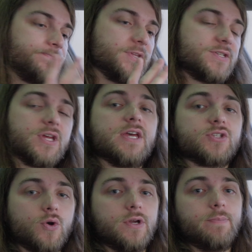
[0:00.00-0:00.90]
this is
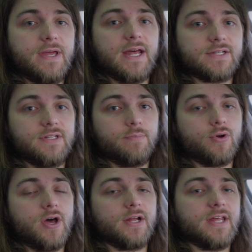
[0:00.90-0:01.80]
going to be an excellent
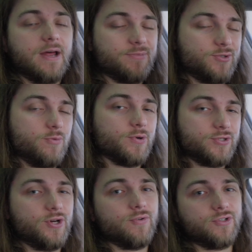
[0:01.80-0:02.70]
product, and I'm super
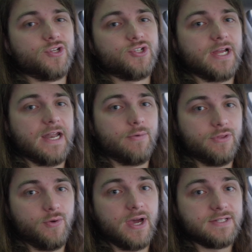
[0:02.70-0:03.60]
stoked to check it out with
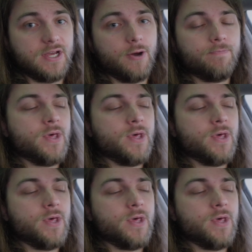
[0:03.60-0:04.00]
you guys here.